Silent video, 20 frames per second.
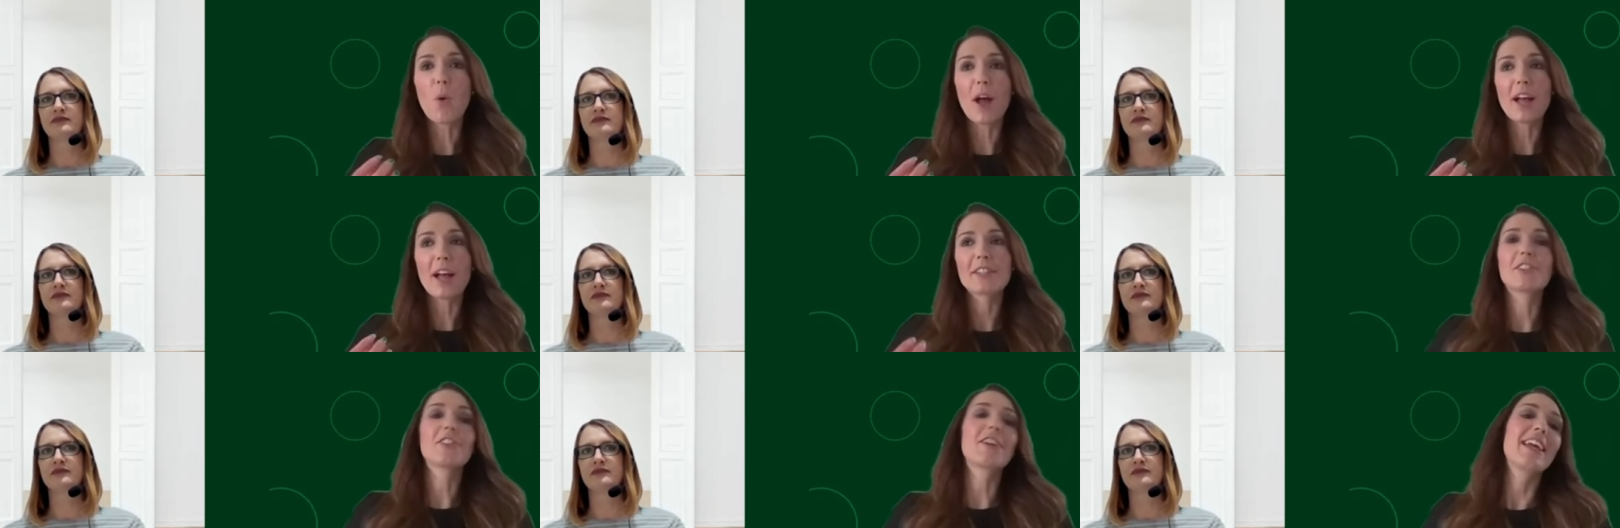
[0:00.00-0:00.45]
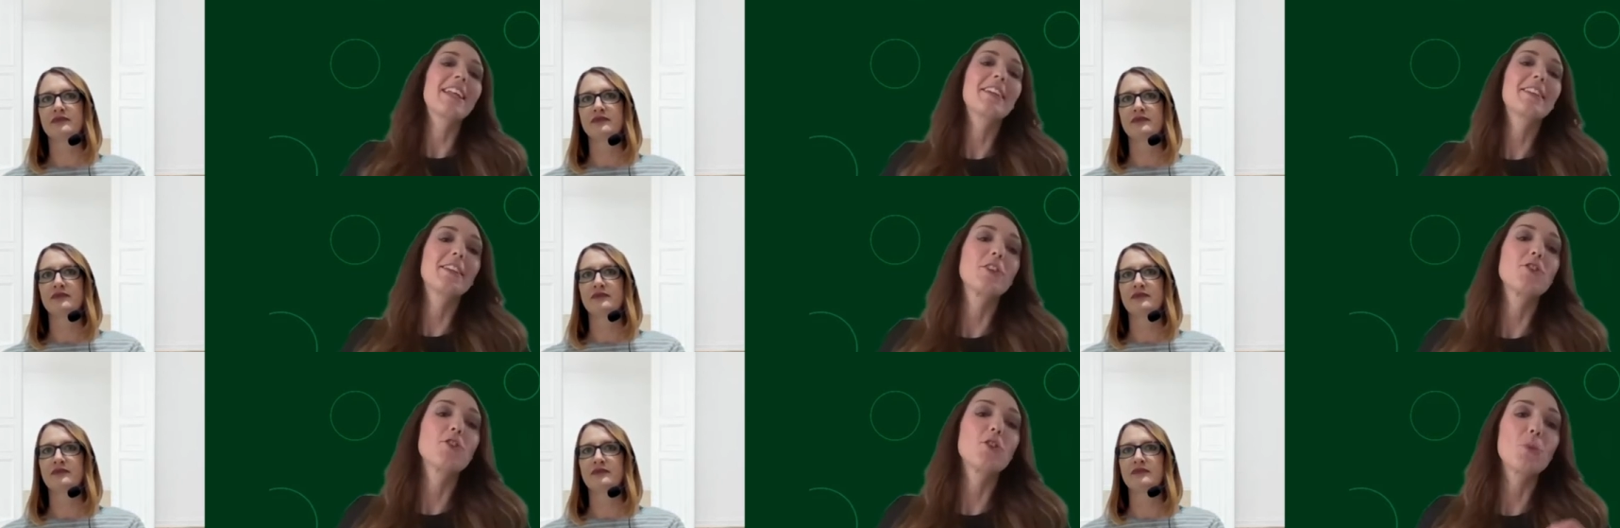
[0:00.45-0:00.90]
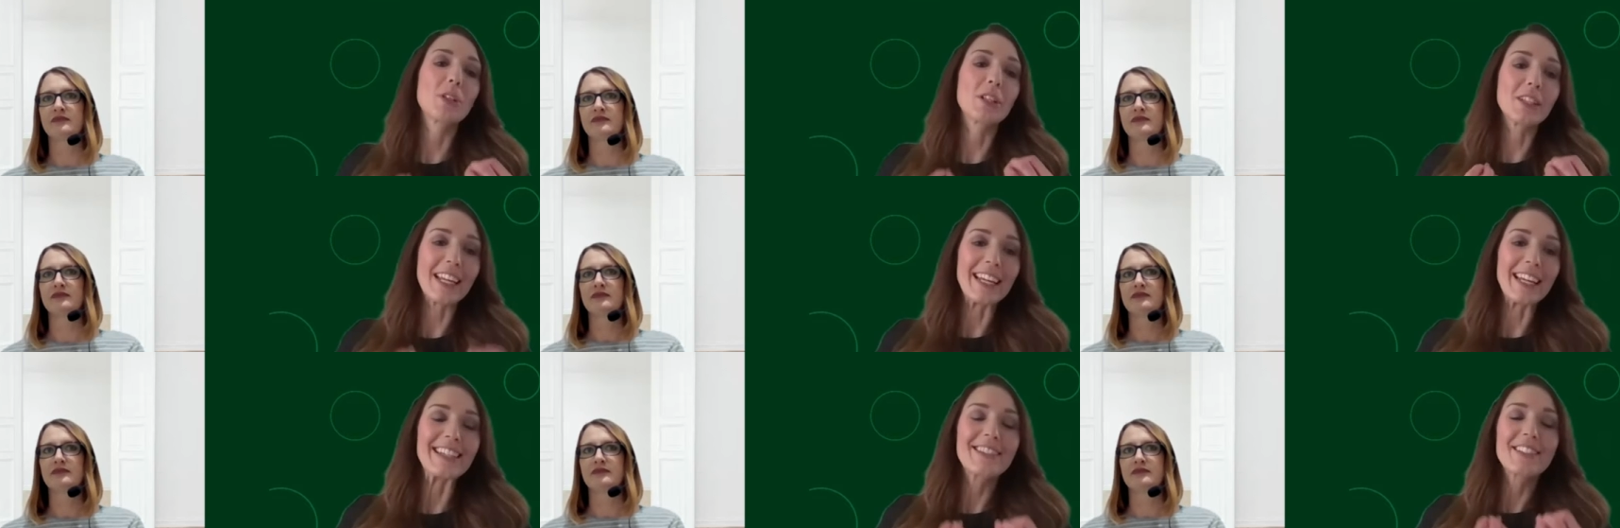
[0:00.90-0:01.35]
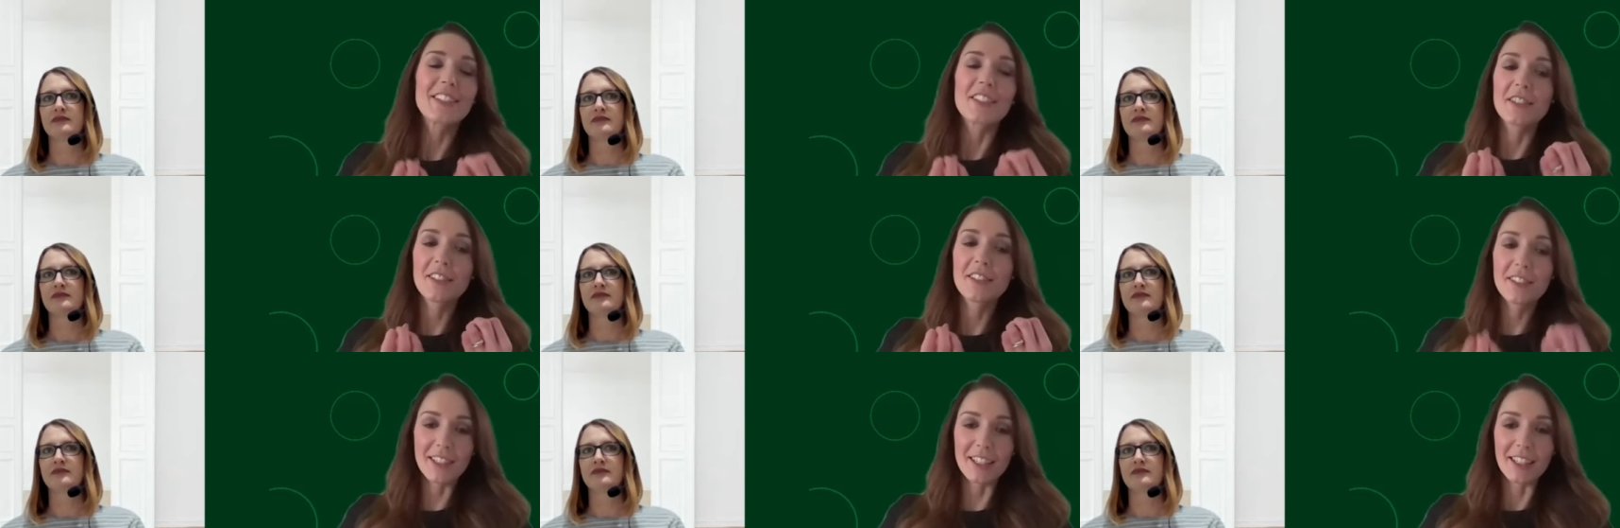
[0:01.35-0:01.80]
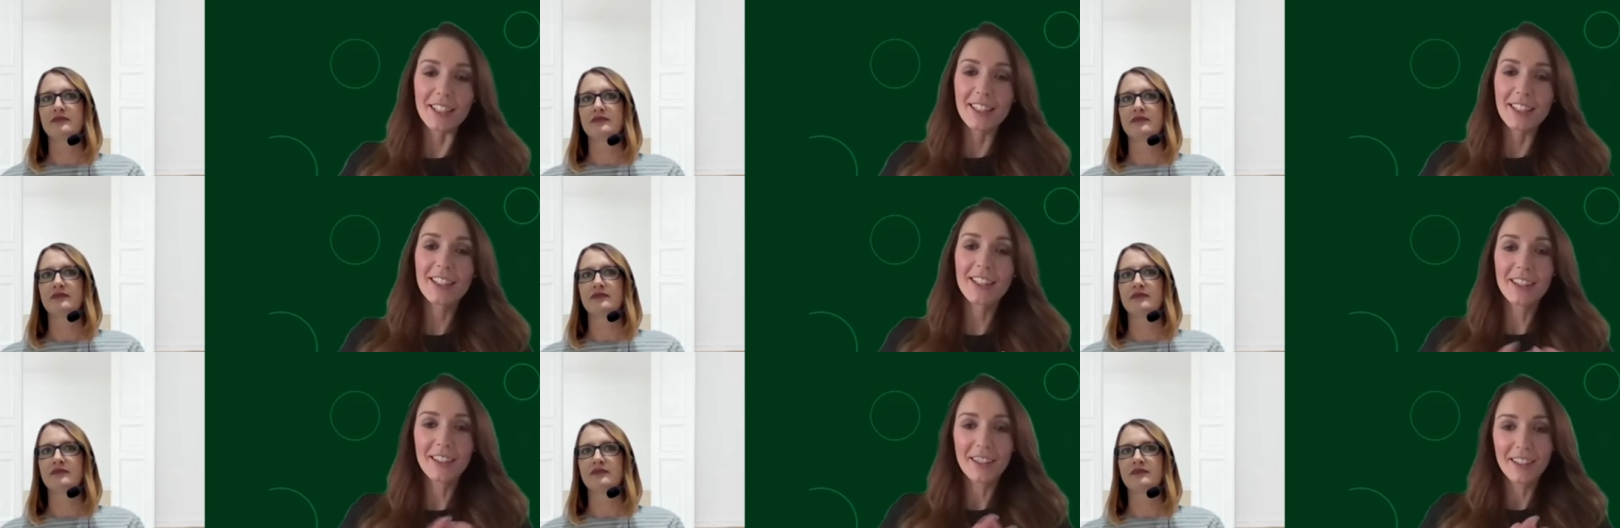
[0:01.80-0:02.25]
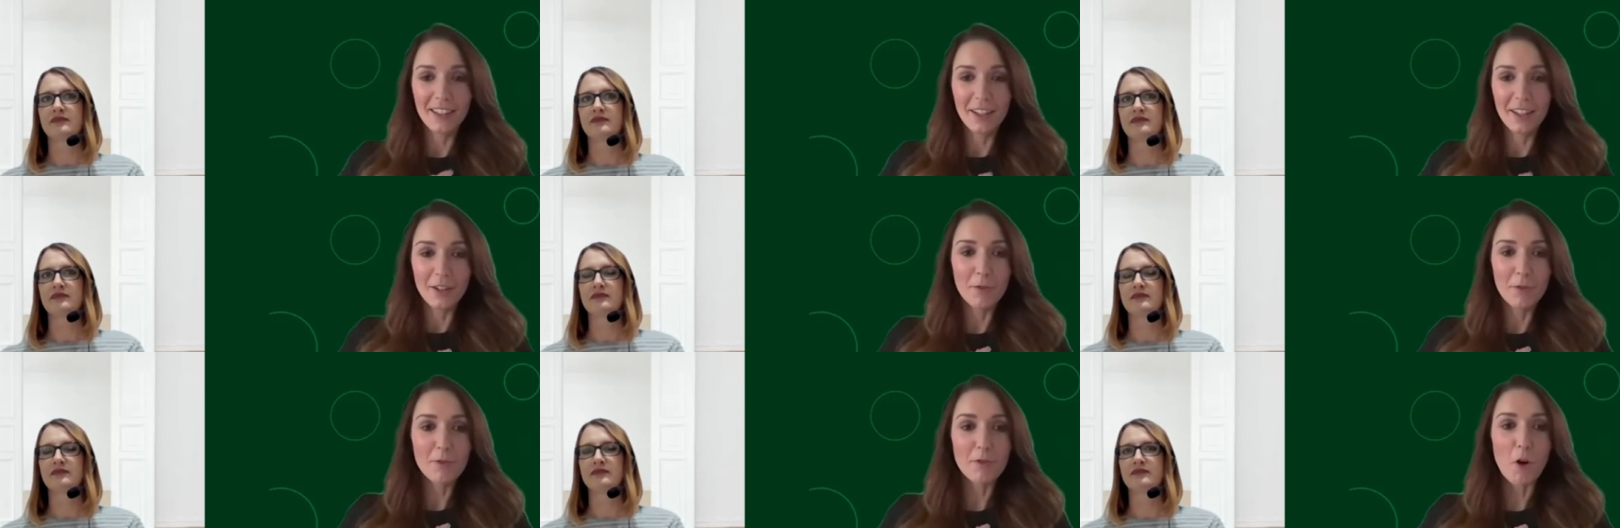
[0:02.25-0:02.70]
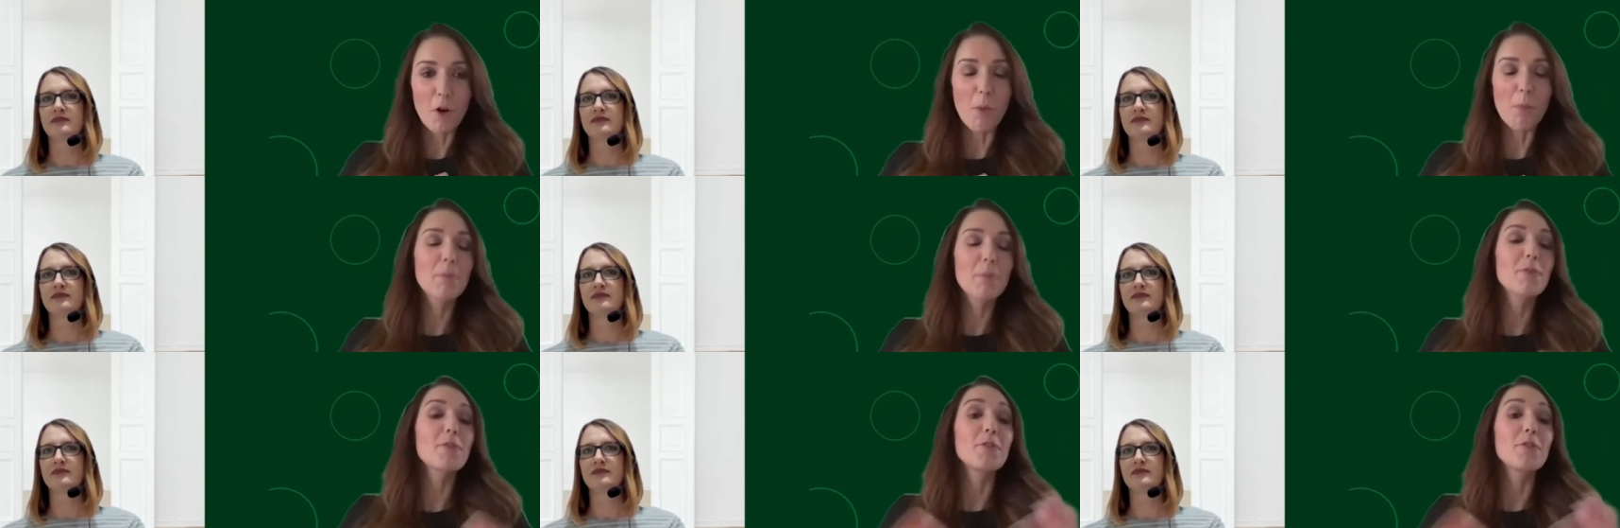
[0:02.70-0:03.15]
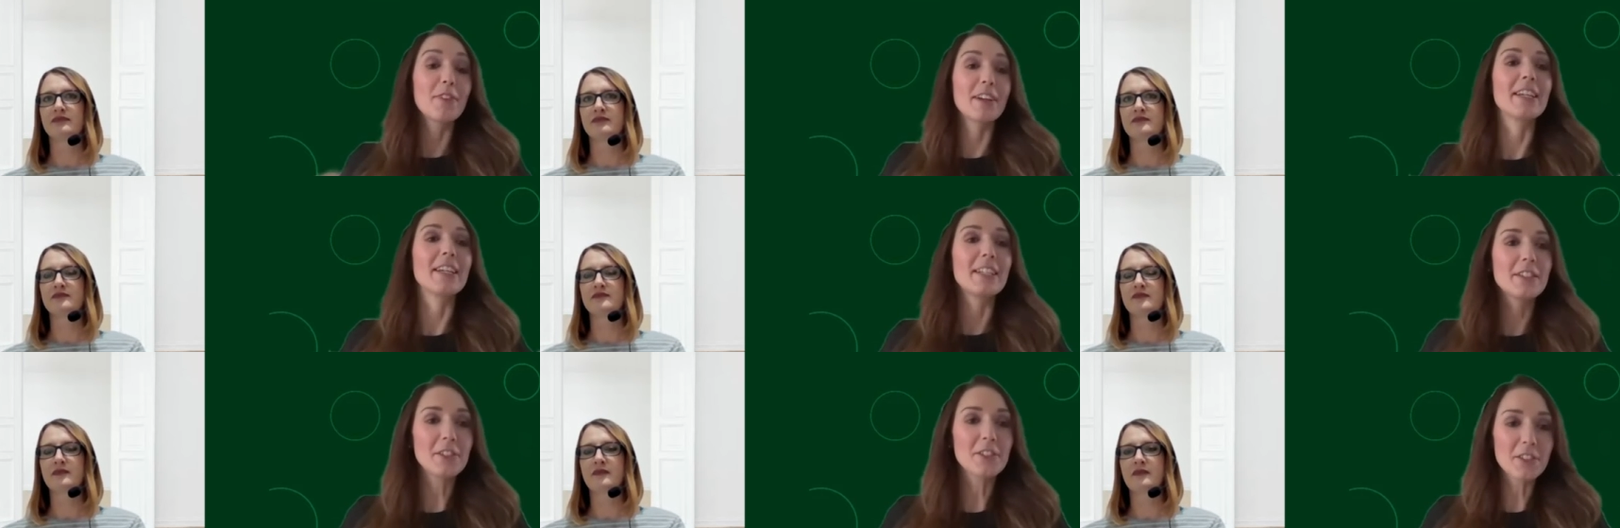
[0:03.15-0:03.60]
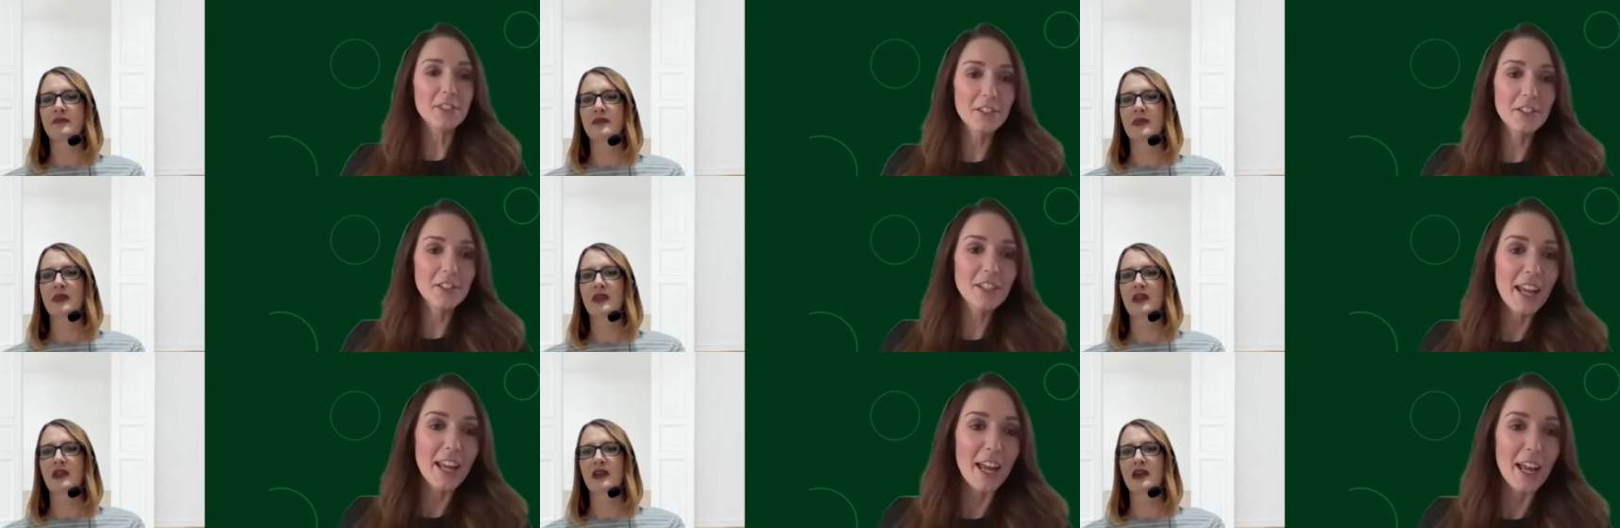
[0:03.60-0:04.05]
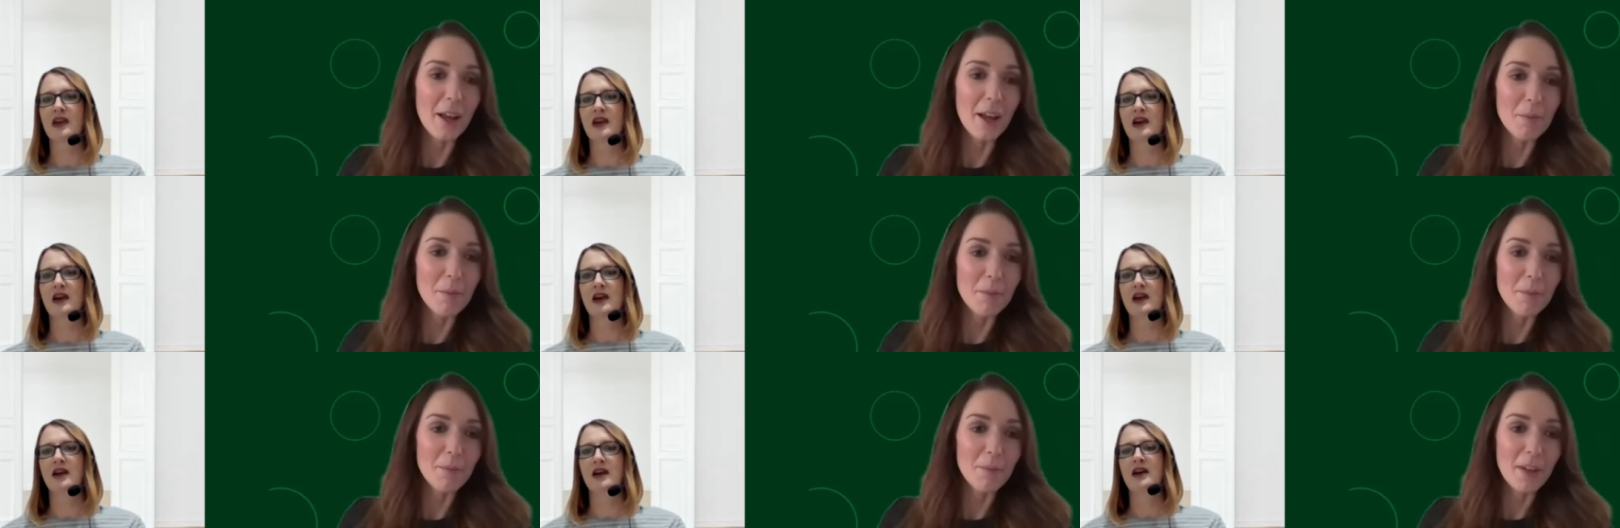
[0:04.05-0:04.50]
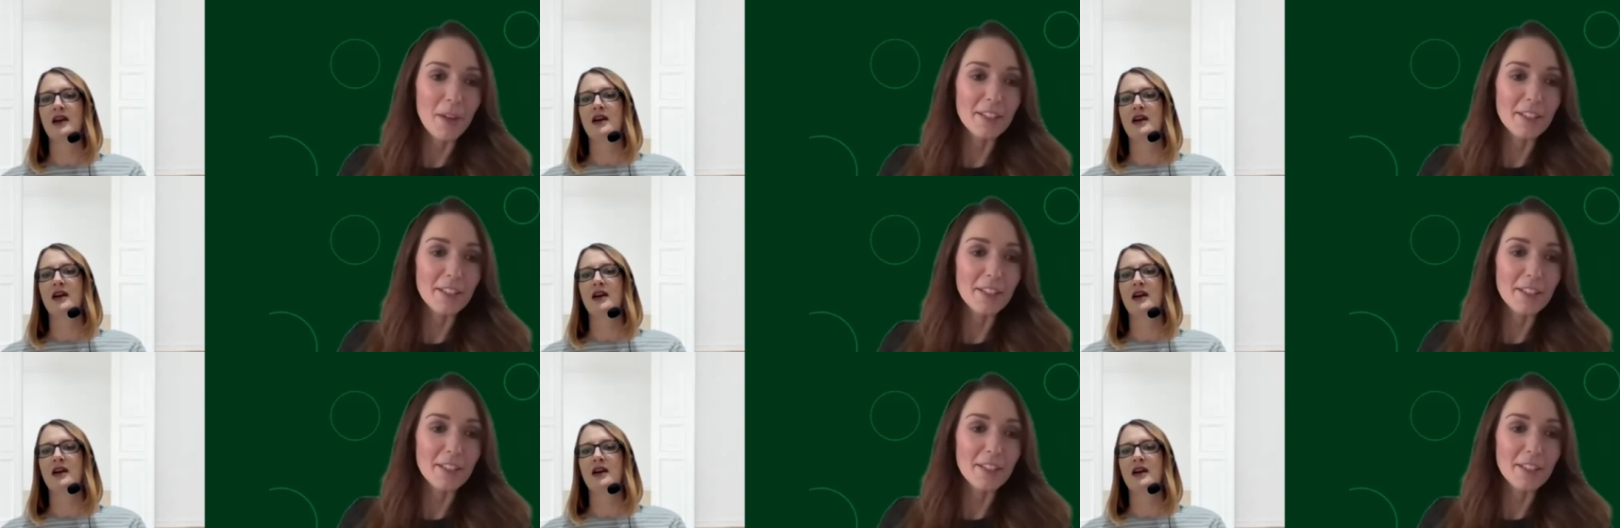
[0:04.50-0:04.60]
Speaker 1: is there anything you would like to see from providers um,